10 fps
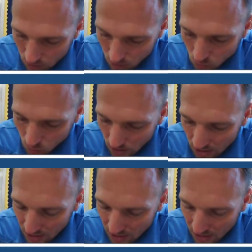equals
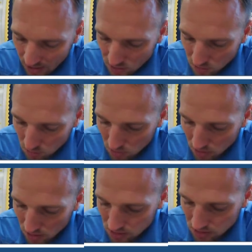1x
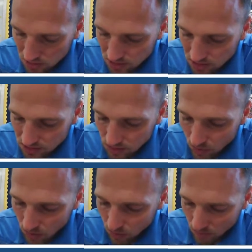plus
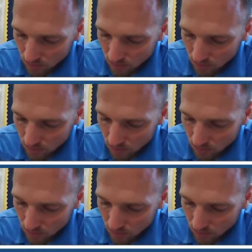0